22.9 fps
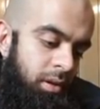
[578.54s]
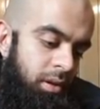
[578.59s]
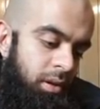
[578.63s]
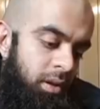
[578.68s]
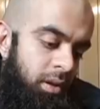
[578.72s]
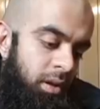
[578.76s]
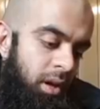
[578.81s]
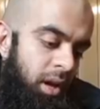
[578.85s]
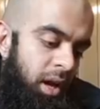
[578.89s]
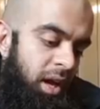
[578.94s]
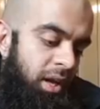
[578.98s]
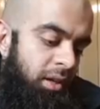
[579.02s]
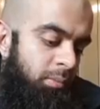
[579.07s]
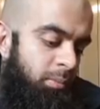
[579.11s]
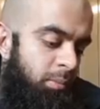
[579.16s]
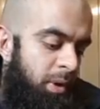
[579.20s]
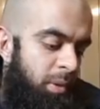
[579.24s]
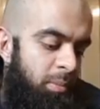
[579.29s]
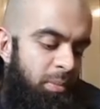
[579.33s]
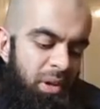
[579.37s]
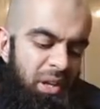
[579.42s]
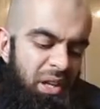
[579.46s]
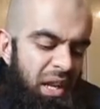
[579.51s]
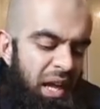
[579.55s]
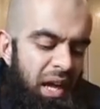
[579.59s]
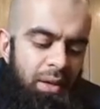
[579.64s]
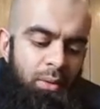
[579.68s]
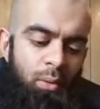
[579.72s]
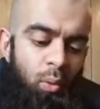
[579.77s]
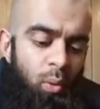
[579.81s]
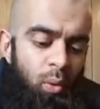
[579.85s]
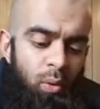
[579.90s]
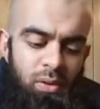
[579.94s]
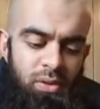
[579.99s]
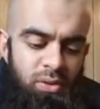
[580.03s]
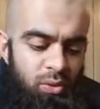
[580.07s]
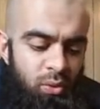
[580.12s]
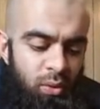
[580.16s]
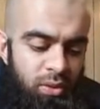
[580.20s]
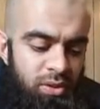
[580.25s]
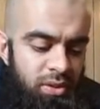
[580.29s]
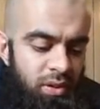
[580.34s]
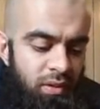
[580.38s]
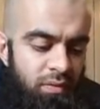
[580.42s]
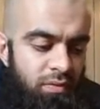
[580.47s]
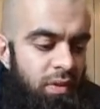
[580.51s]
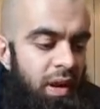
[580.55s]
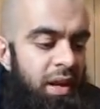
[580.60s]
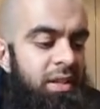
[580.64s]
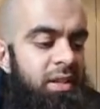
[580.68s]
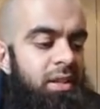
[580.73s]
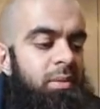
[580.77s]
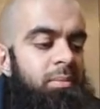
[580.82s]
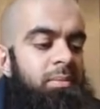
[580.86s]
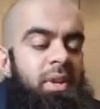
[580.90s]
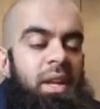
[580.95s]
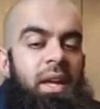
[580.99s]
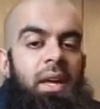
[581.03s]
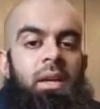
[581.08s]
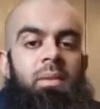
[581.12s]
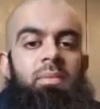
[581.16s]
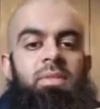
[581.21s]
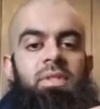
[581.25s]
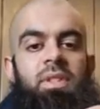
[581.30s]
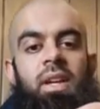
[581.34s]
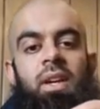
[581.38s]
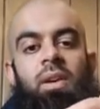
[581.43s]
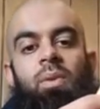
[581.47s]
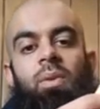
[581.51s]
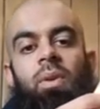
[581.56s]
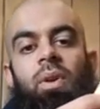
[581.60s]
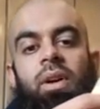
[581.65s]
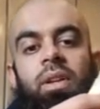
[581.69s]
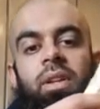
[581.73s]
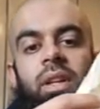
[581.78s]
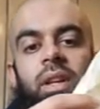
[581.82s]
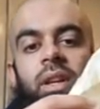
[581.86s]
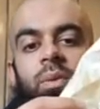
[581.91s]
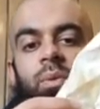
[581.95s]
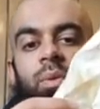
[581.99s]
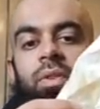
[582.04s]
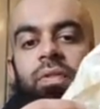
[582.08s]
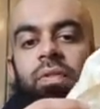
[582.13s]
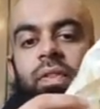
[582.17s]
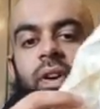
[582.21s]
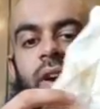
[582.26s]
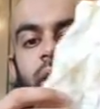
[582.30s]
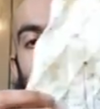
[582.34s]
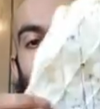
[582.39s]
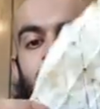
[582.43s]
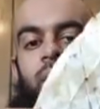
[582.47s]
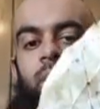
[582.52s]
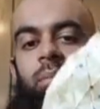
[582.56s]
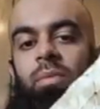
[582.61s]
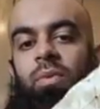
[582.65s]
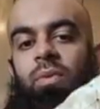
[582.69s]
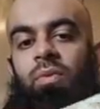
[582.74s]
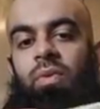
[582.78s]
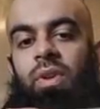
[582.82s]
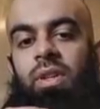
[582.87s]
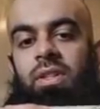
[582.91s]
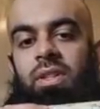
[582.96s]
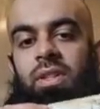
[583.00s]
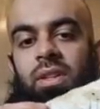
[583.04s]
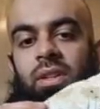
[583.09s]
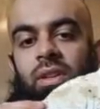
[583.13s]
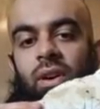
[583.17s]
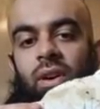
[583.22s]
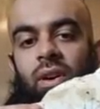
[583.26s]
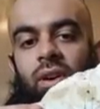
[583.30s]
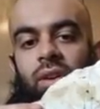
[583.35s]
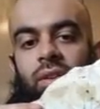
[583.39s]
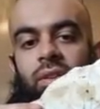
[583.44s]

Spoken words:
and Mibal and all sorts of random names, Ikhwani, we find them written on